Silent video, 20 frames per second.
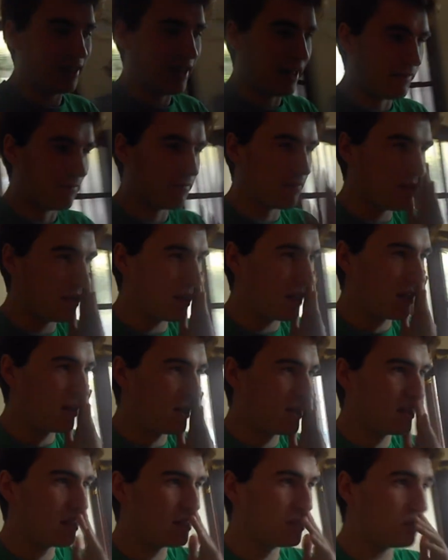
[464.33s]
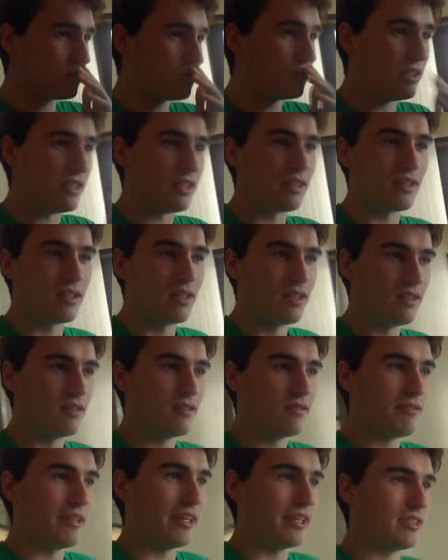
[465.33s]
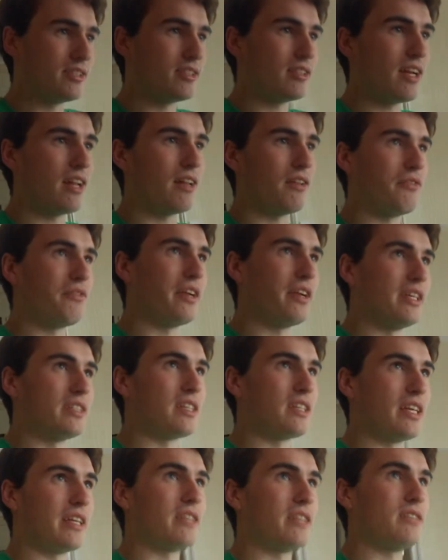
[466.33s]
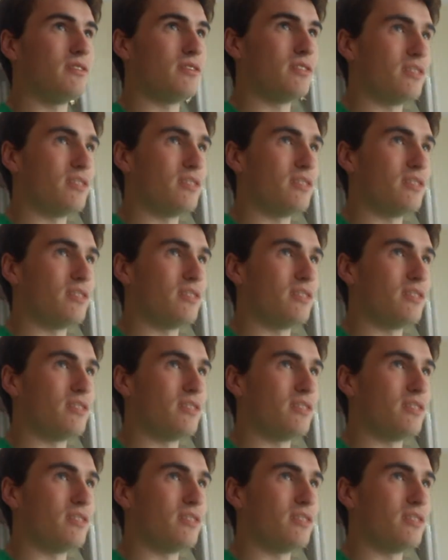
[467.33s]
yeah, the street itself is like